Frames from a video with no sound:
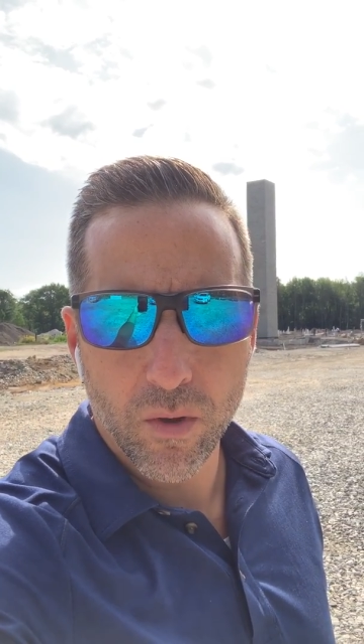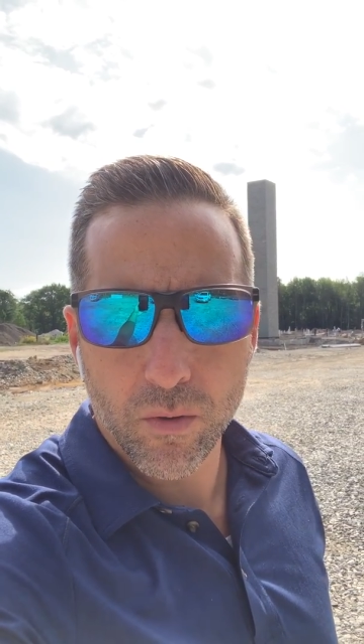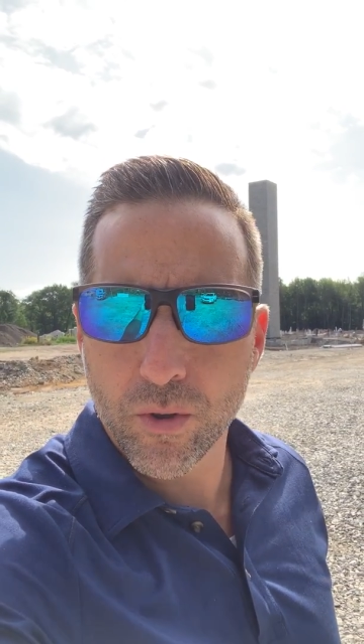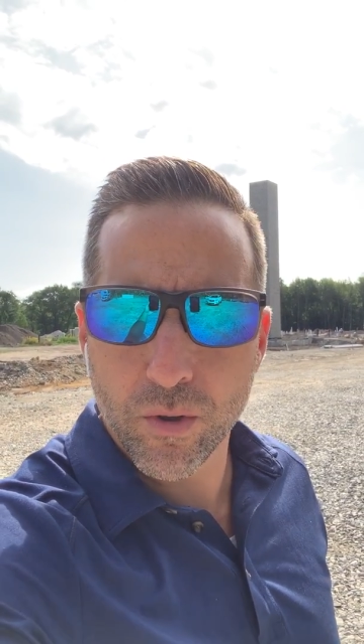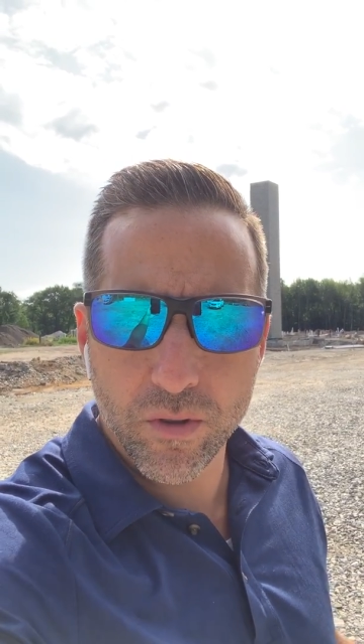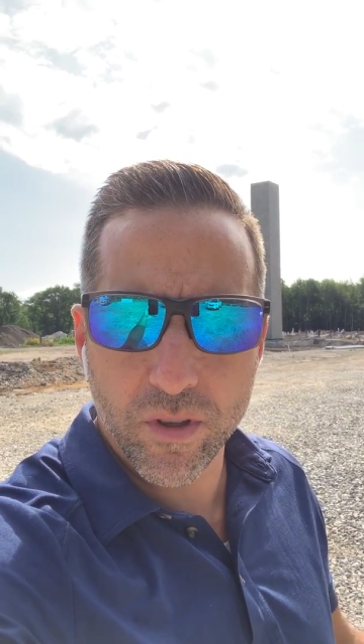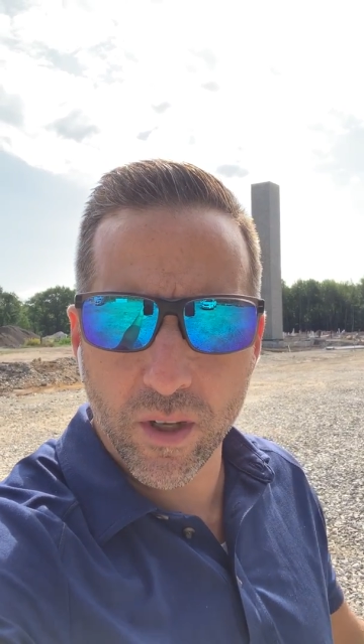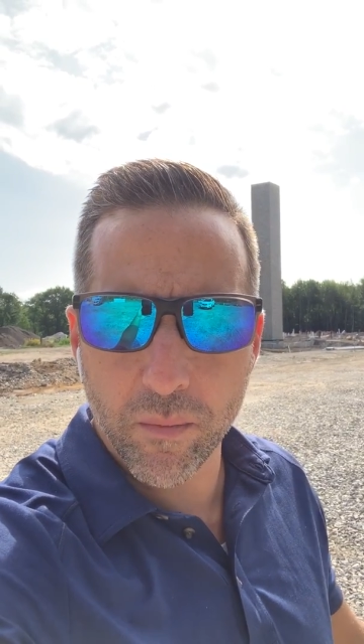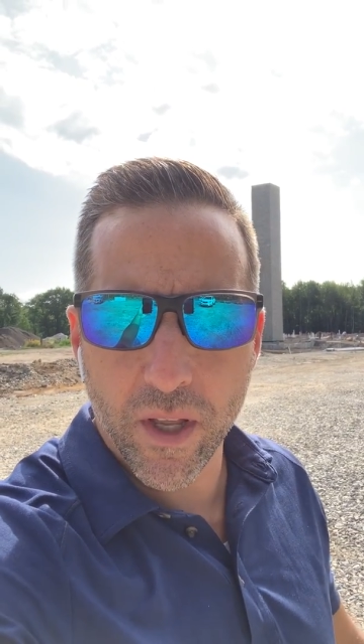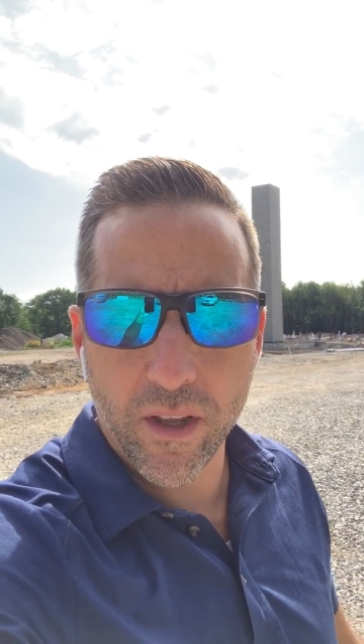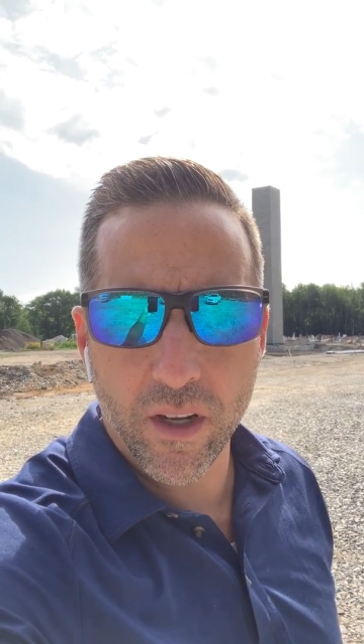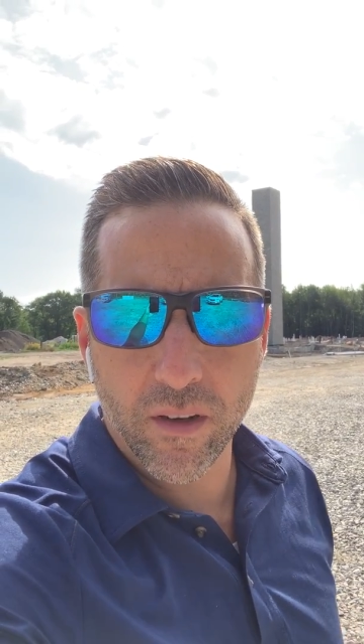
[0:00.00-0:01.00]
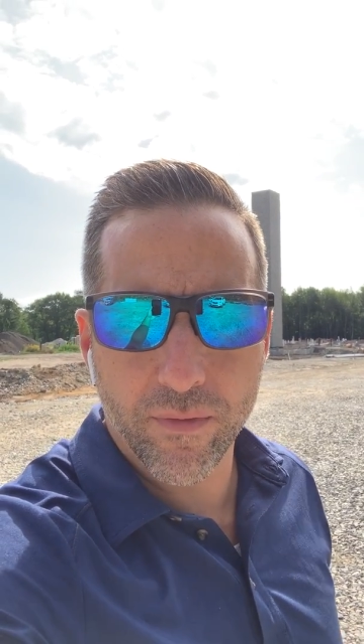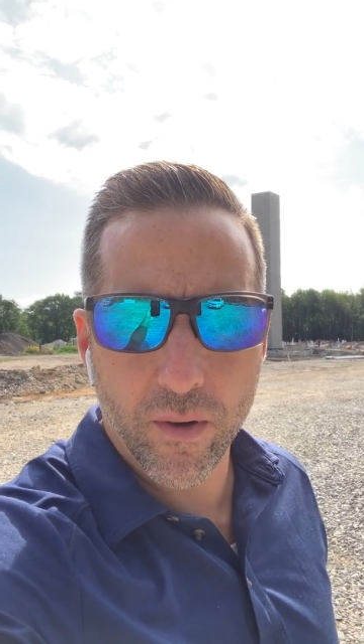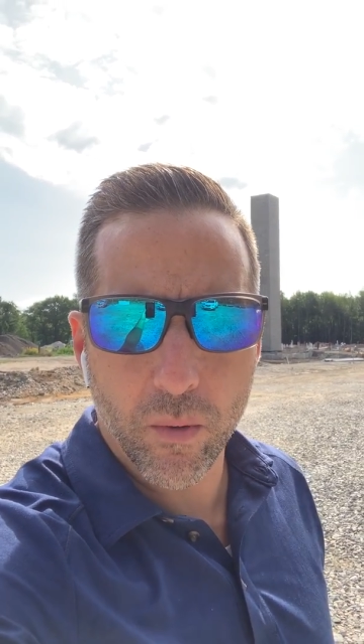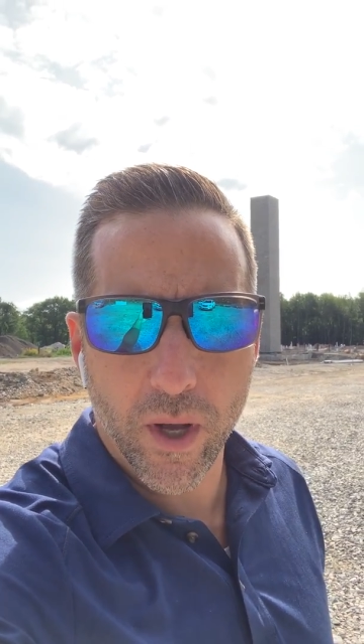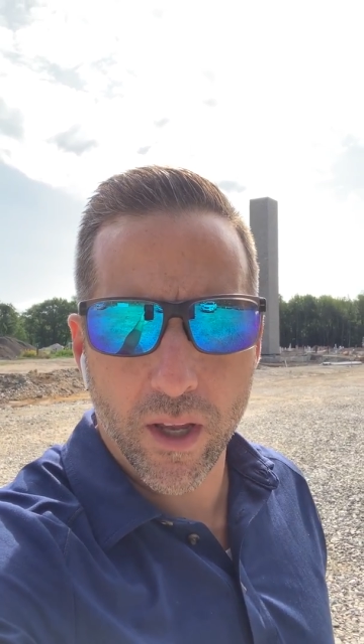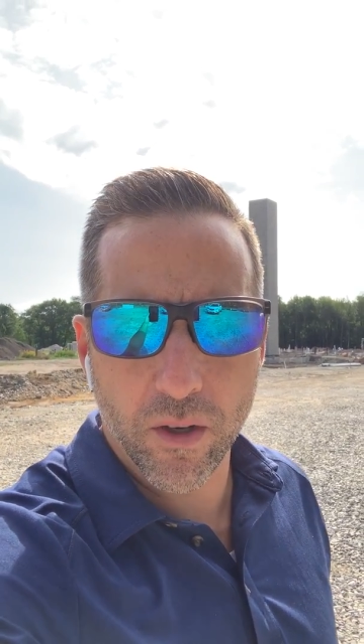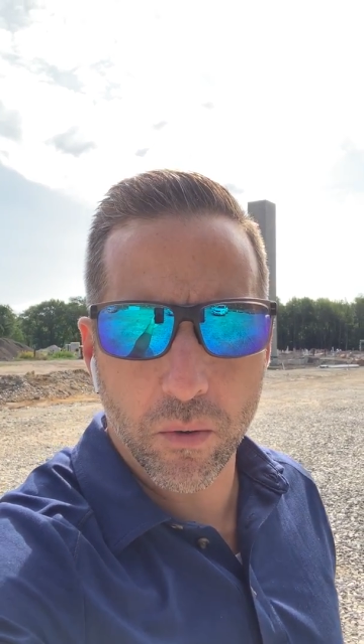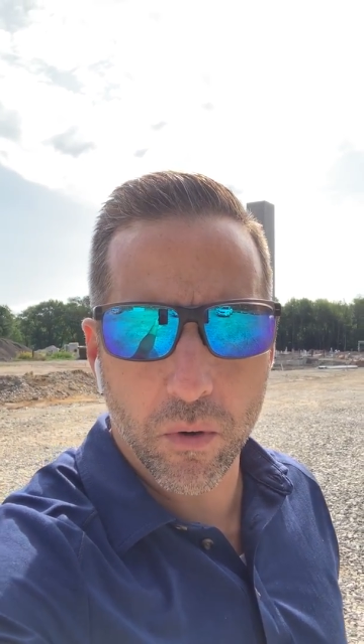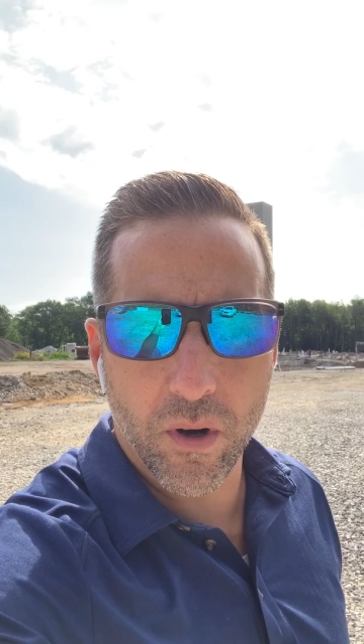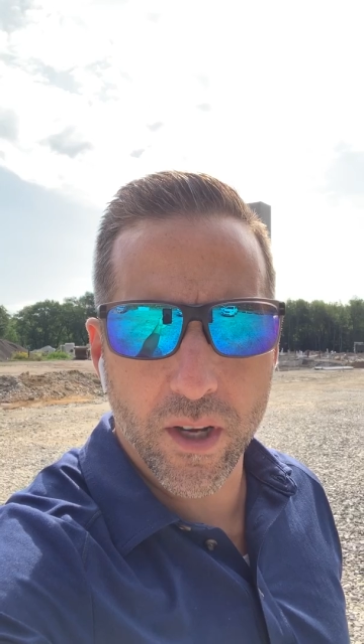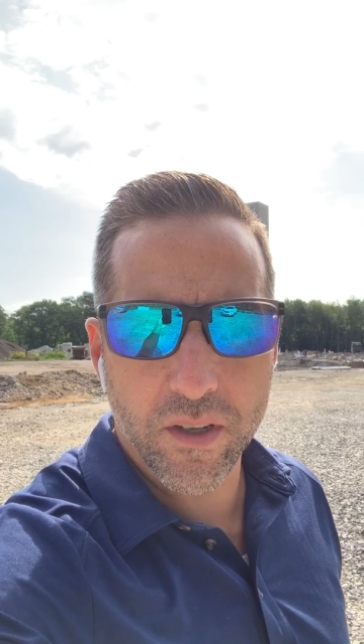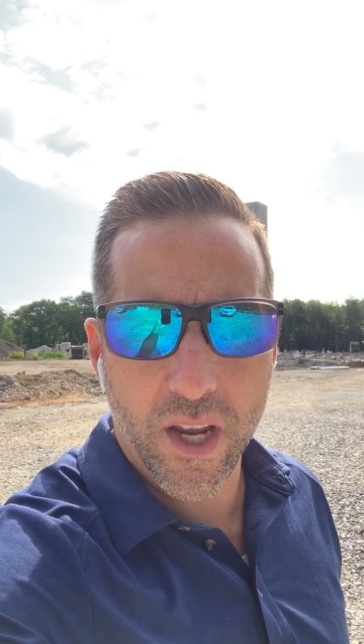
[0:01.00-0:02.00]
Shoot us an email at
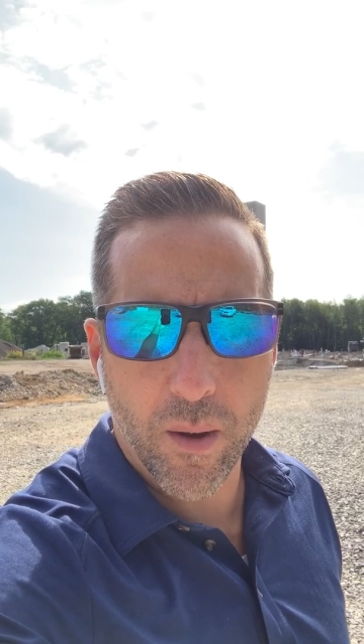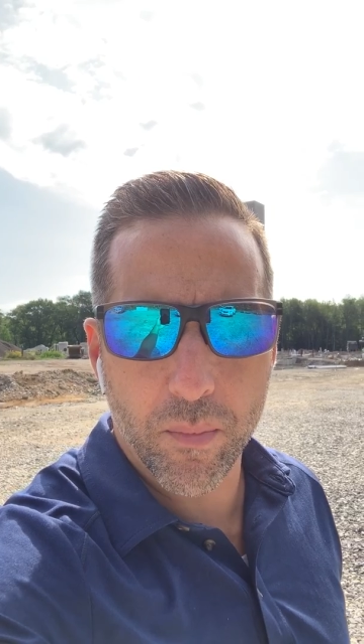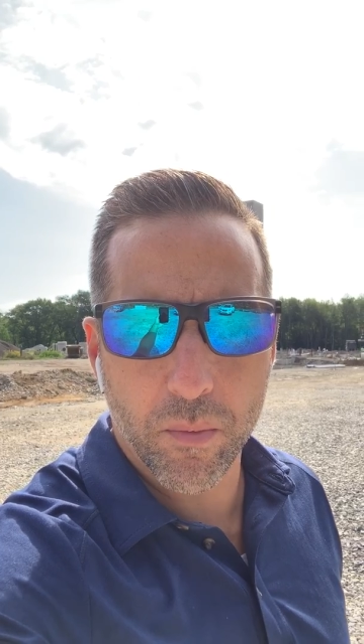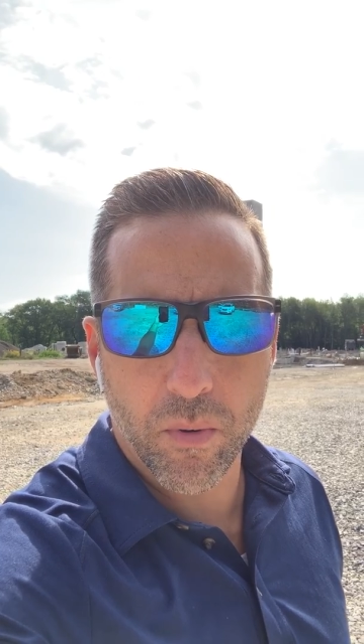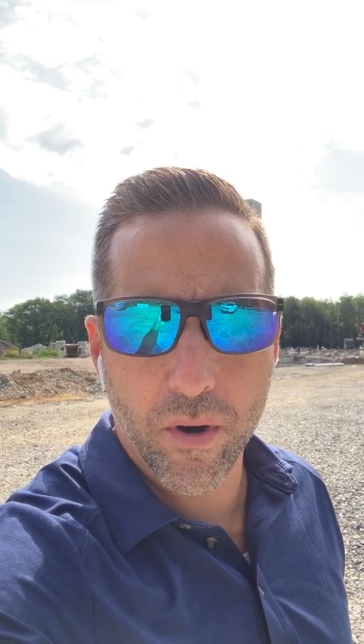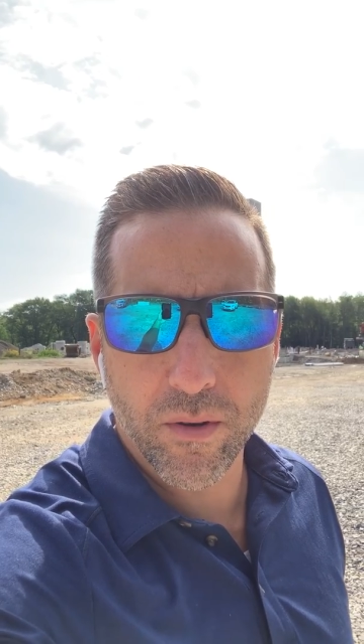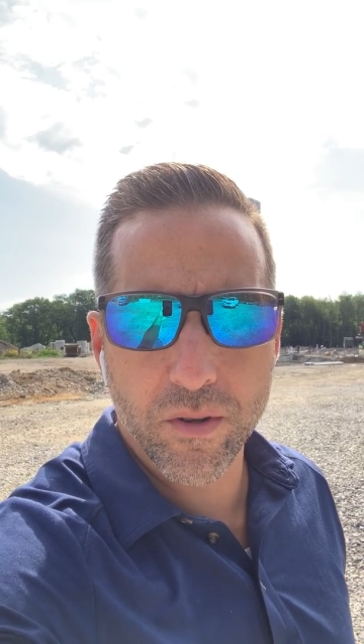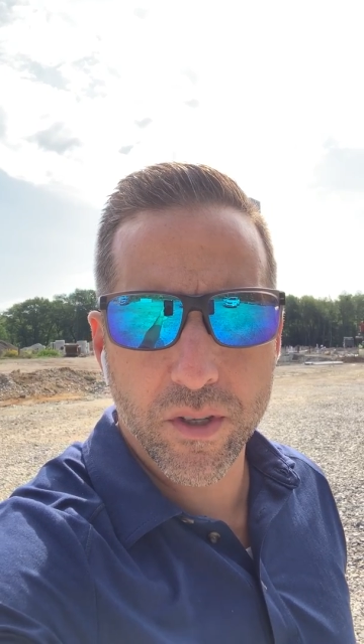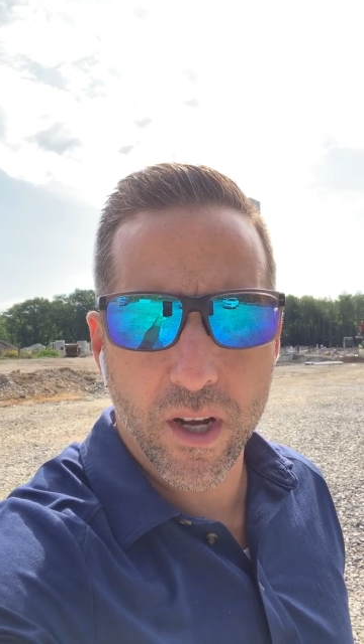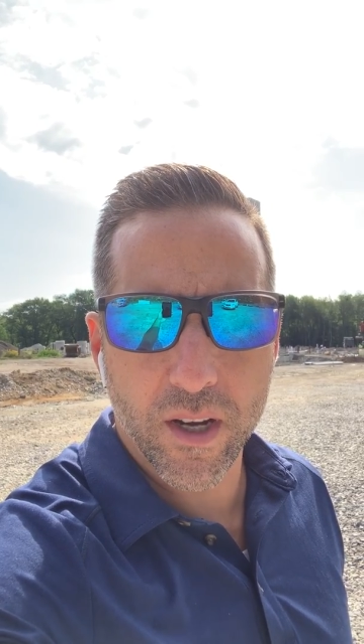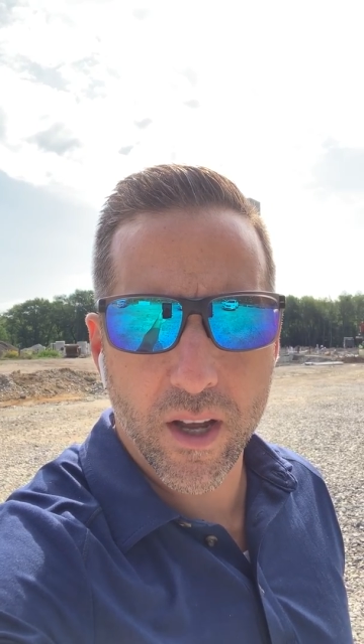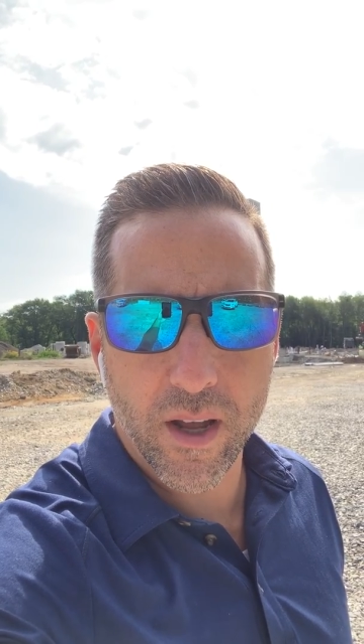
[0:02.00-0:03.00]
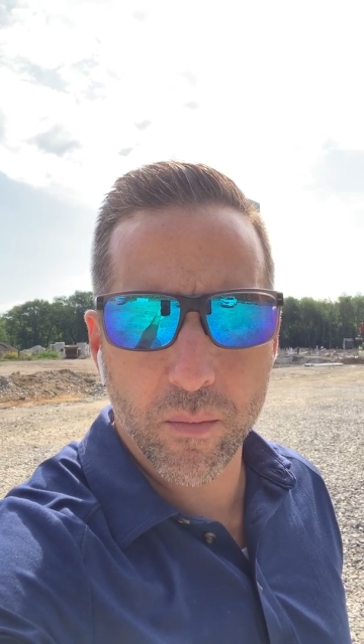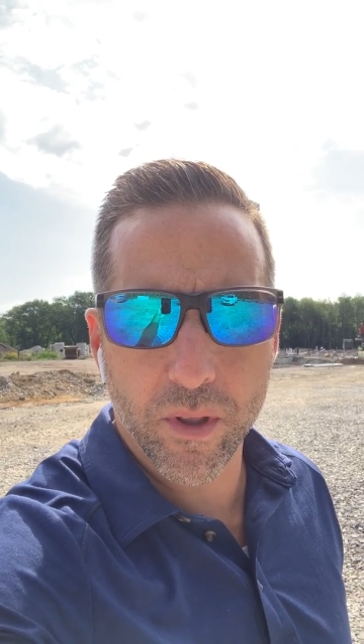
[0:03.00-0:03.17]
info@urscapitalpartners.com.